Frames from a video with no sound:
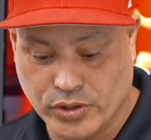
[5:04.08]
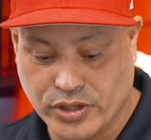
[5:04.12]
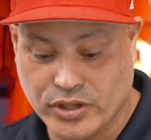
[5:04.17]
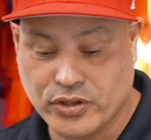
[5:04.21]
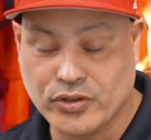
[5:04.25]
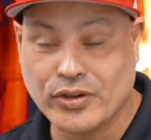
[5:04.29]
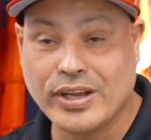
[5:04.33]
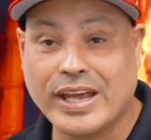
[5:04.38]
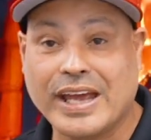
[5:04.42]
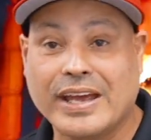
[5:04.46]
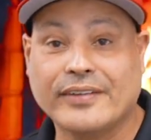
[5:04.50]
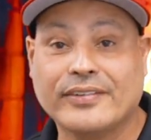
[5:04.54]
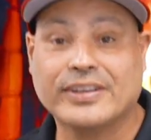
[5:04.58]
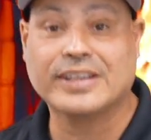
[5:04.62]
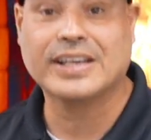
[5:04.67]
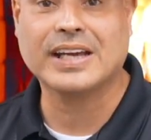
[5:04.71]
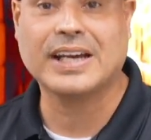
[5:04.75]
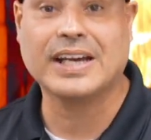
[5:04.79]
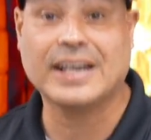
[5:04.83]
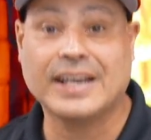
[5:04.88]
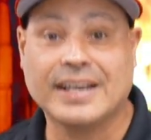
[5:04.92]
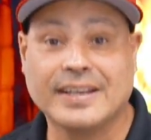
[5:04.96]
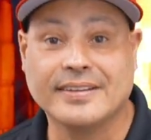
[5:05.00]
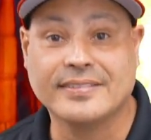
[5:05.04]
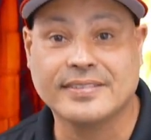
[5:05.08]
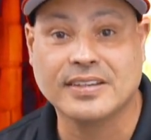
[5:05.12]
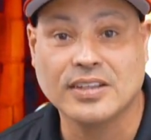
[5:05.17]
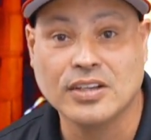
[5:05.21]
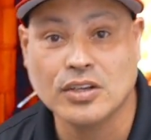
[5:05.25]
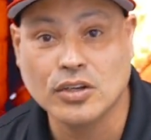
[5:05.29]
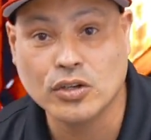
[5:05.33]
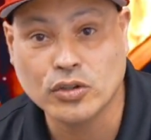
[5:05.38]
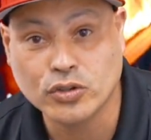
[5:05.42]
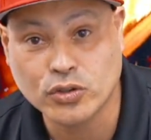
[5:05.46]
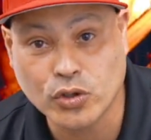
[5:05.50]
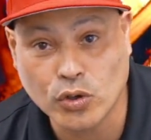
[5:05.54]
there you have it, guys.
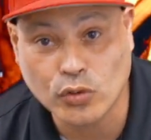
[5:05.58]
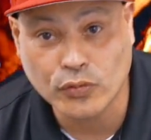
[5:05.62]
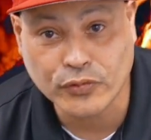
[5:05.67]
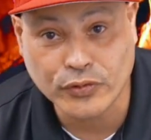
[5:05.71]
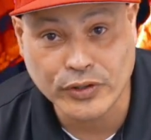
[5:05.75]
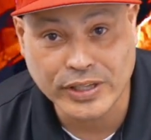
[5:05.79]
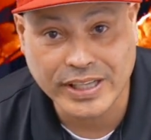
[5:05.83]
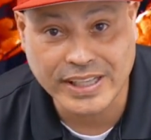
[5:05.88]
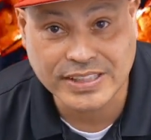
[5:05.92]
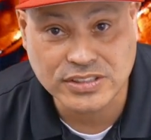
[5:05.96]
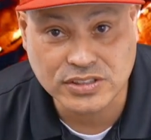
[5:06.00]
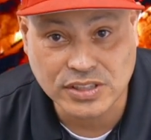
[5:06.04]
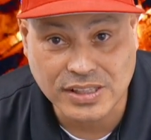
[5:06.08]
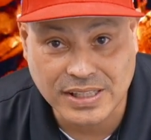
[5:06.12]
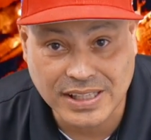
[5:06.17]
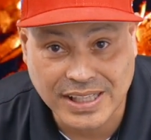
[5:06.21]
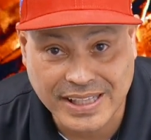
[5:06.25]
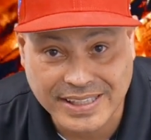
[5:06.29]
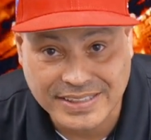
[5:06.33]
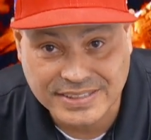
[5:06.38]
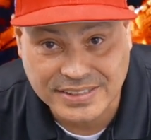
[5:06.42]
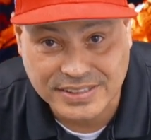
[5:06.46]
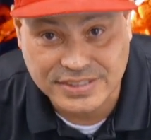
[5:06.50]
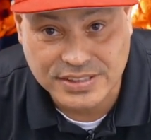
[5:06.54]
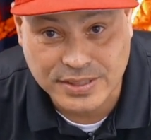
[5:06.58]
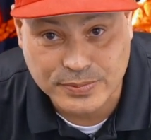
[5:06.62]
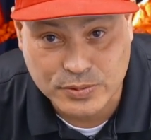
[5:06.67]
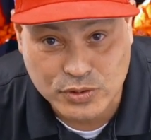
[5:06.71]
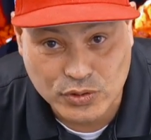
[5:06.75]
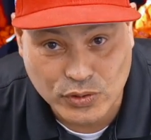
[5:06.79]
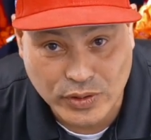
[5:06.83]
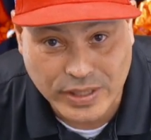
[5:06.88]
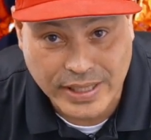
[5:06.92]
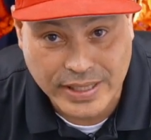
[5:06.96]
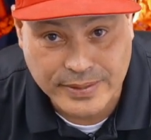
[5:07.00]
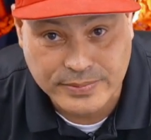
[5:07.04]
Don't forget to like, to
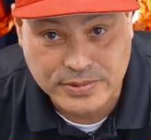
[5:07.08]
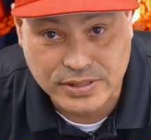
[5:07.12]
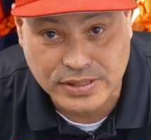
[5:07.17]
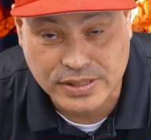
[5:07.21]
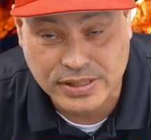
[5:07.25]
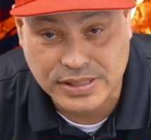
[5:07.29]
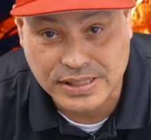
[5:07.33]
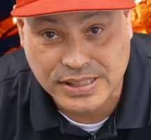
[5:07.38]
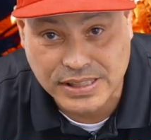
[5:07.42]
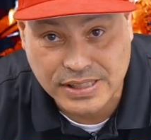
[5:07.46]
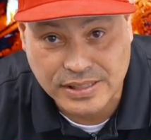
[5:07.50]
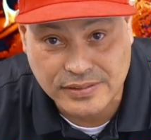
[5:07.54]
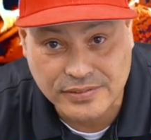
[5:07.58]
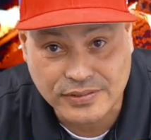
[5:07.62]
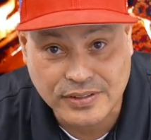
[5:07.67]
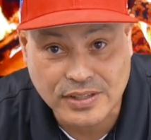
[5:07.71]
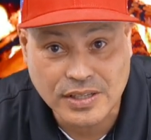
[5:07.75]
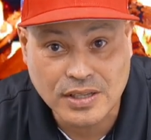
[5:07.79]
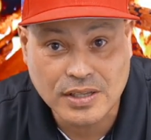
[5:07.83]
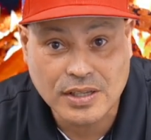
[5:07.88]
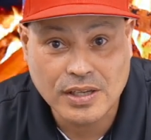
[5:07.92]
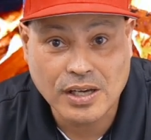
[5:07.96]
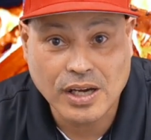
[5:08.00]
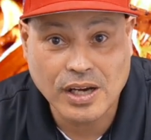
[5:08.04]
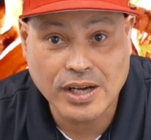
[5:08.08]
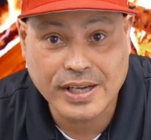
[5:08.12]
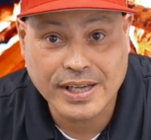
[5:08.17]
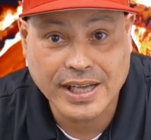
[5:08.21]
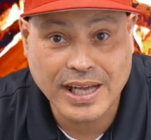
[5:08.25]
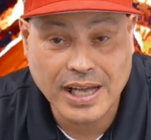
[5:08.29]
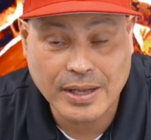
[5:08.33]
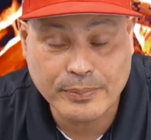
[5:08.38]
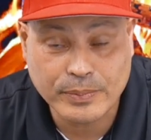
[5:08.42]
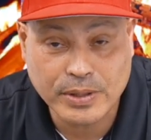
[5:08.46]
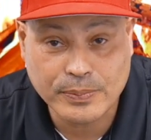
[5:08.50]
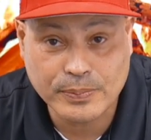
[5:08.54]
subscribe, to leave a
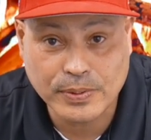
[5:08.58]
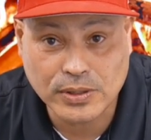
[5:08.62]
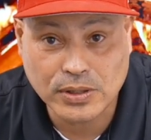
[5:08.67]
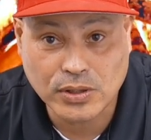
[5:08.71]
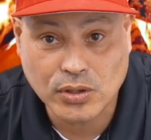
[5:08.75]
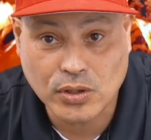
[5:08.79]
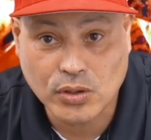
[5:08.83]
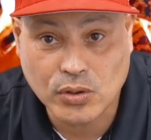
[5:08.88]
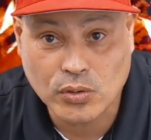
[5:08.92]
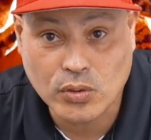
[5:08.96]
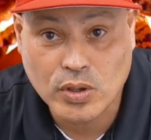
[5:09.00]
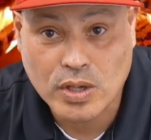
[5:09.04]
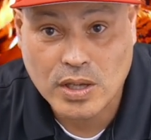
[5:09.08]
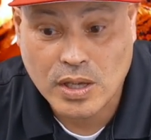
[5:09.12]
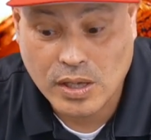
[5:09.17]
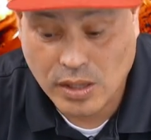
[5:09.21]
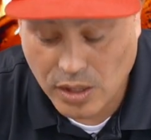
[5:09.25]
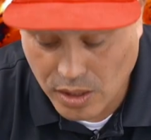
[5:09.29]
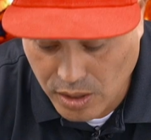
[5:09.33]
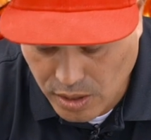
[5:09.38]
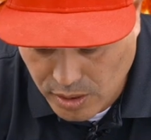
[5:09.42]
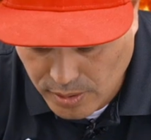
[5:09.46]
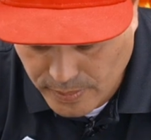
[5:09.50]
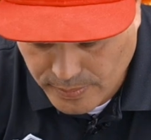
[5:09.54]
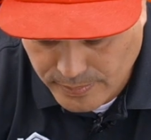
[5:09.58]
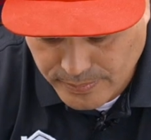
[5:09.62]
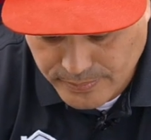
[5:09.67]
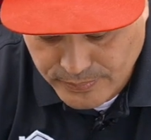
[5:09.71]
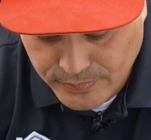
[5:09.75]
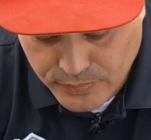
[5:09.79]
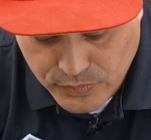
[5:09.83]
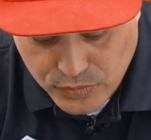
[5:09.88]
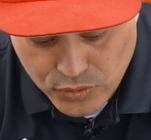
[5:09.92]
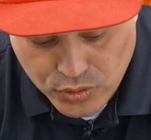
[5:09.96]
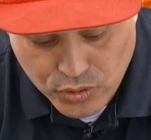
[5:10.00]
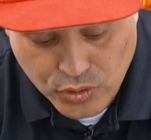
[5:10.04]
comment below.
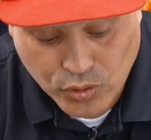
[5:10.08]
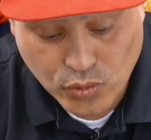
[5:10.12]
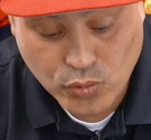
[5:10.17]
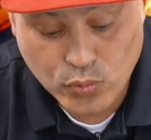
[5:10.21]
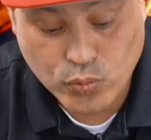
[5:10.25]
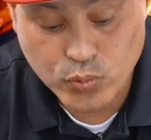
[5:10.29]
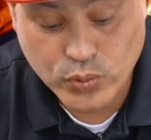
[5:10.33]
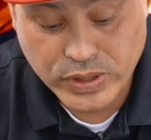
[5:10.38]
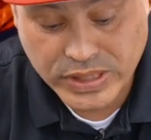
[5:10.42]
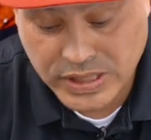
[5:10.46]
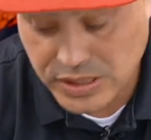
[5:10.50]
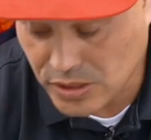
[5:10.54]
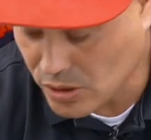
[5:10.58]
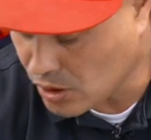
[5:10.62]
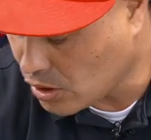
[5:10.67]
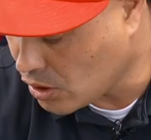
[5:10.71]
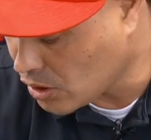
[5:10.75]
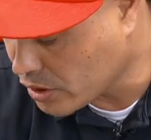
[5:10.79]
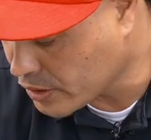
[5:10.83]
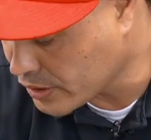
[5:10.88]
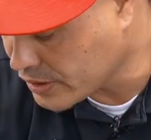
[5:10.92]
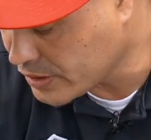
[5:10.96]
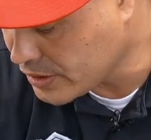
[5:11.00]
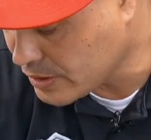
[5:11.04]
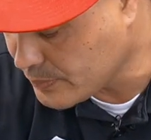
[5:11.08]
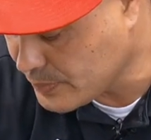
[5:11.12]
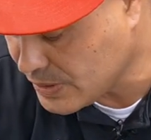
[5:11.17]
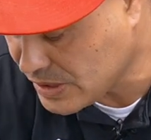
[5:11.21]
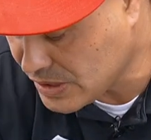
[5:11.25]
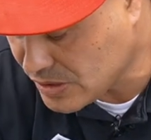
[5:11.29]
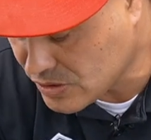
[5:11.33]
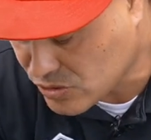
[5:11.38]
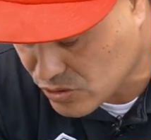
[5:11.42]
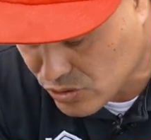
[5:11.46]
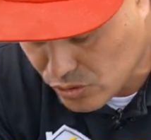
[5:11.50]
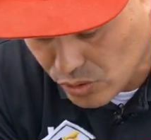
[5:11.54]
Um, you know, we are going to
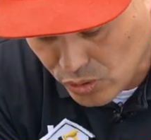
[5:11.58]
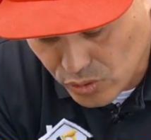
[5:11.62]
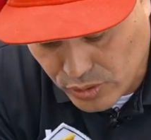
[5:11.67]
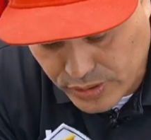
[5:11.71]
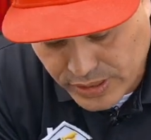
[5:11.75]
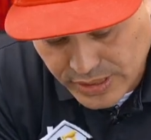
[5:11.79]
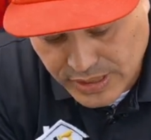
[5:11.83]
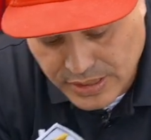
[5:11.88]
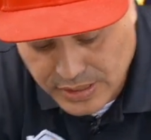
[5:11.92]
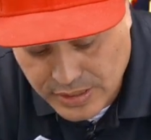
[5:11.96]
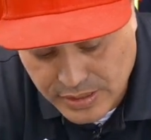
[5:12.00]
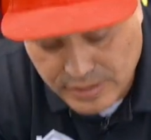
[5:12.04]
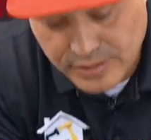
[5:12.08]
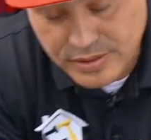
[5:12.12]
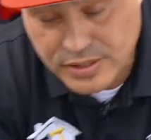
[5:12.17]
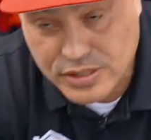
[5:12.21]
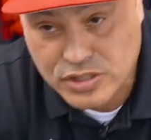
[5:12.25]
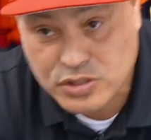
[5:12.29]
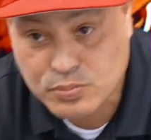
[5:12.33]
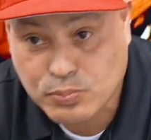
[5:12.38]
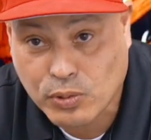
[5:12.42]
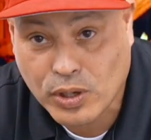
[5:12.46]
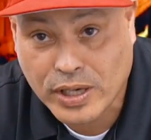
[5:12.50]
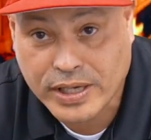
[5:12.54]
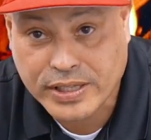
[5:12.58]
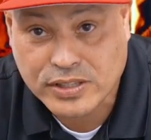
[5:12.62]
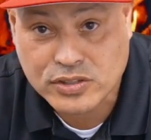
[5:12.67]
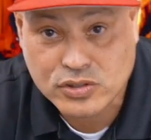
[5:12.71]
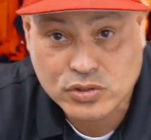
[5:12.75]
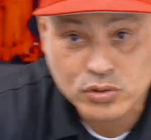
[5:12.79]
be installing this product